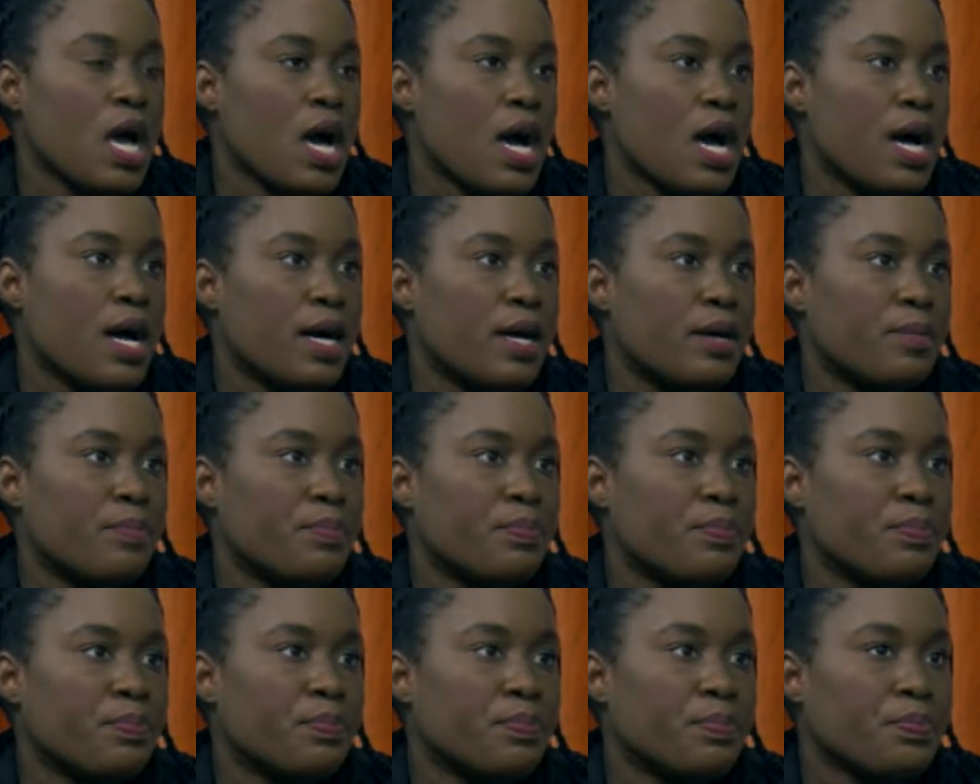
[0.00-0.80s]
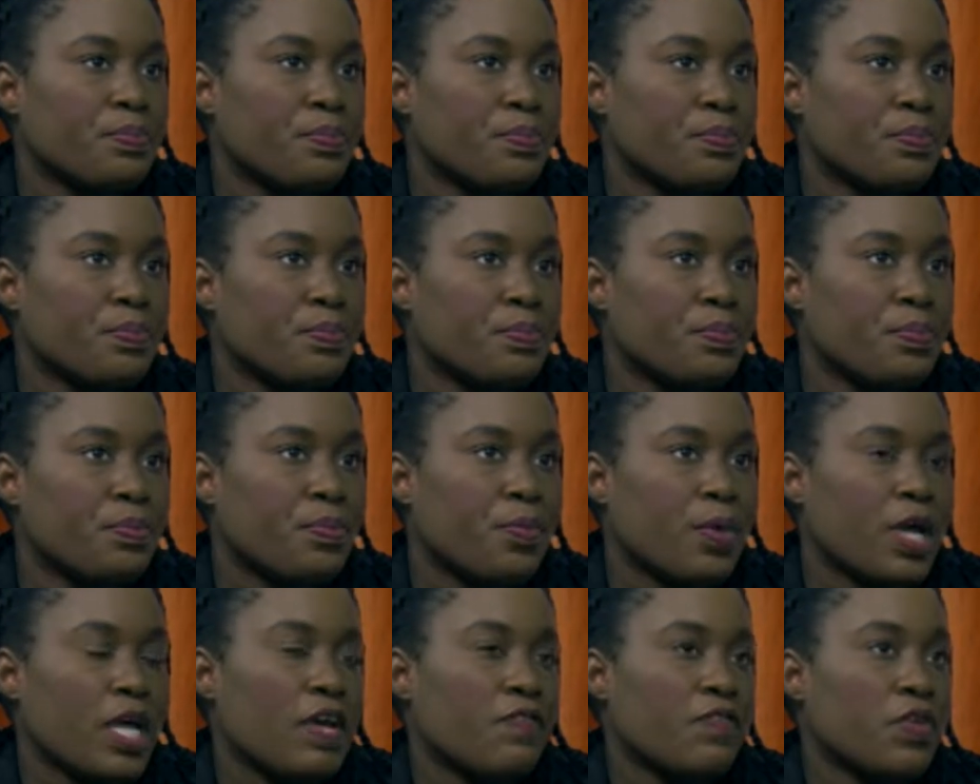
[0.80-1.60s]

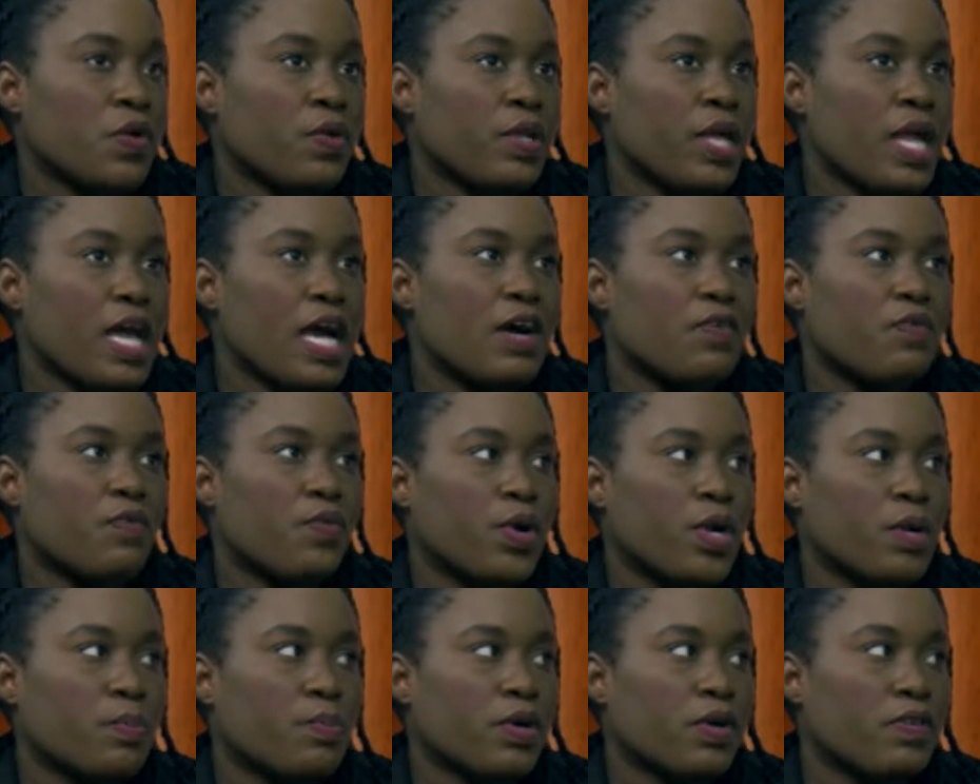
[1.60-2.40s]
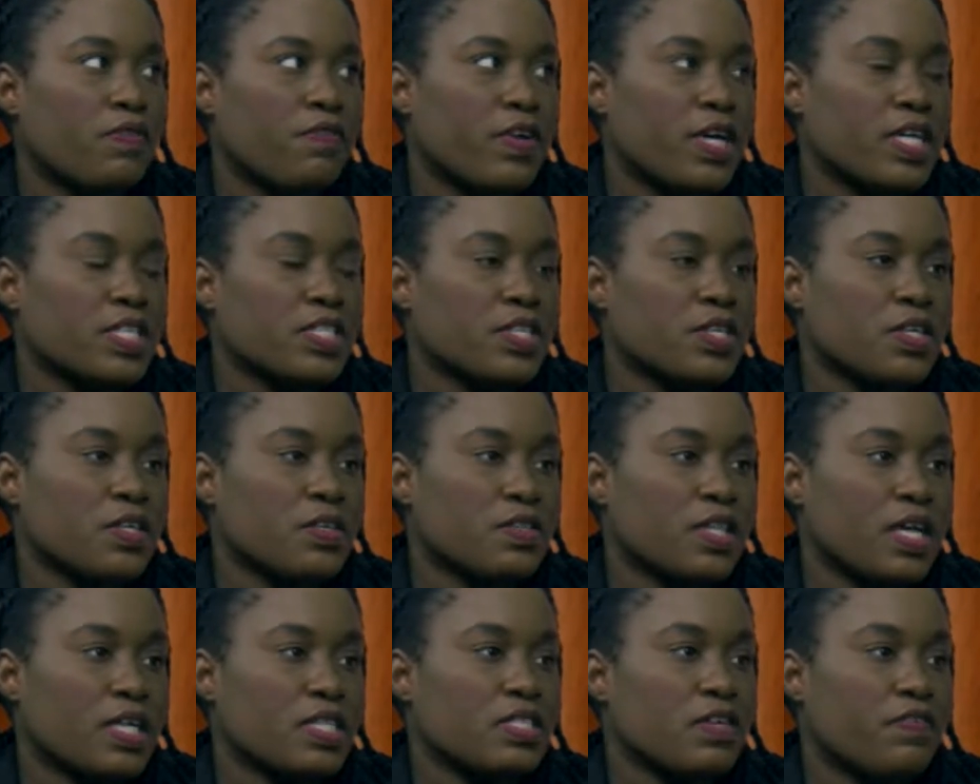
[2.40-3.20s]
if you only have one professor
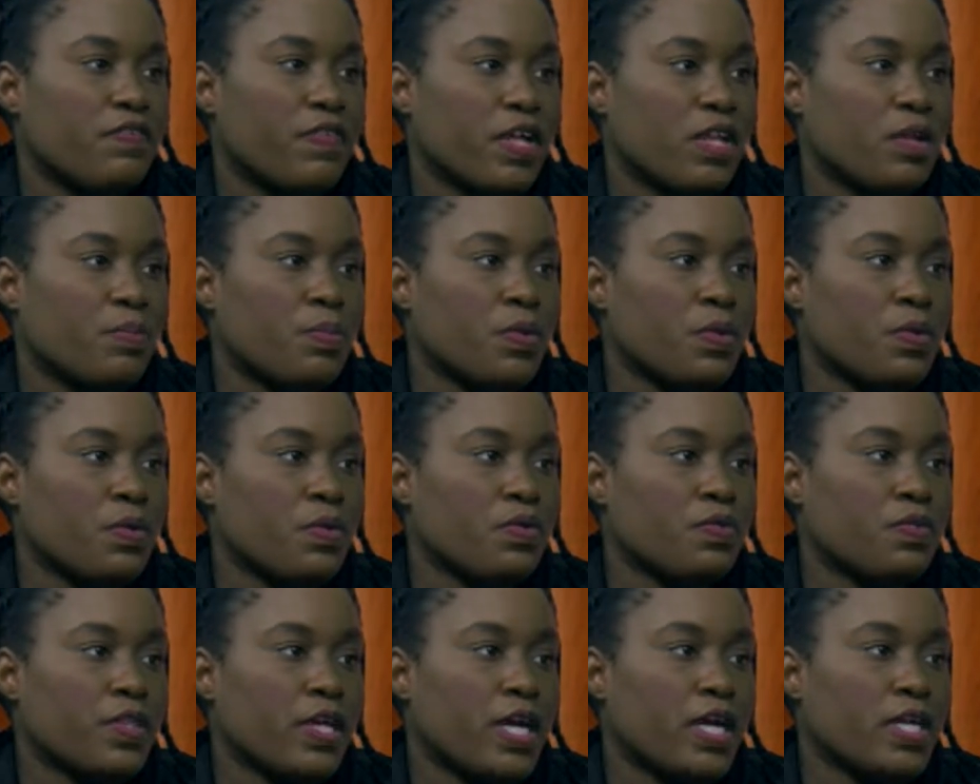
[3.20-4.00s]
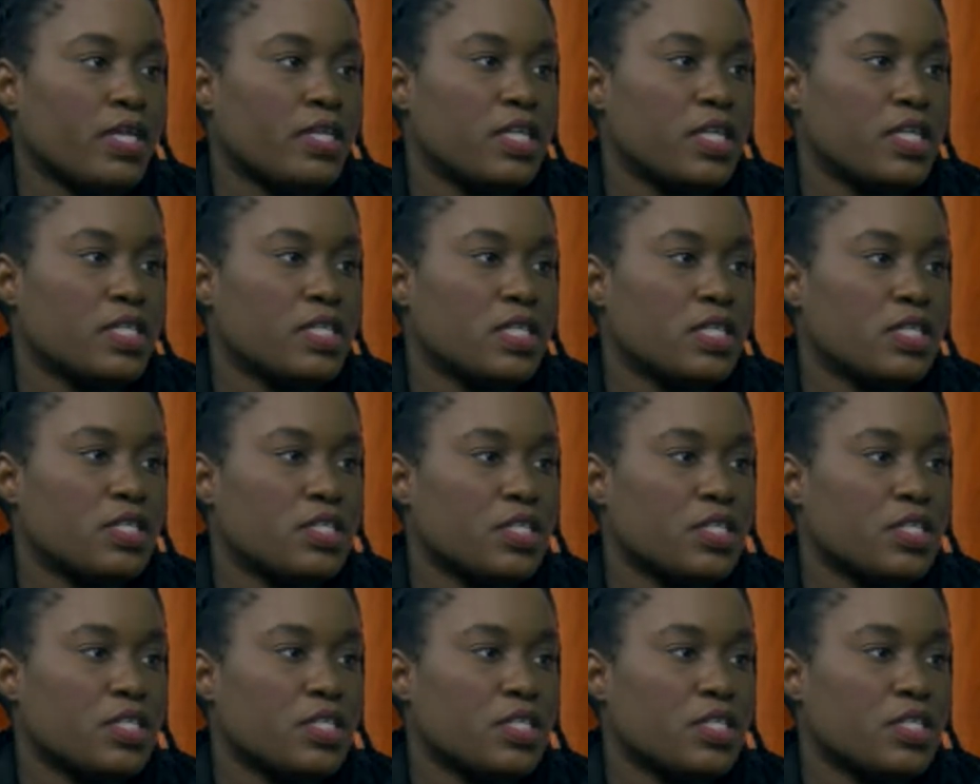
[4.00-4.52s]
that's available that doesn't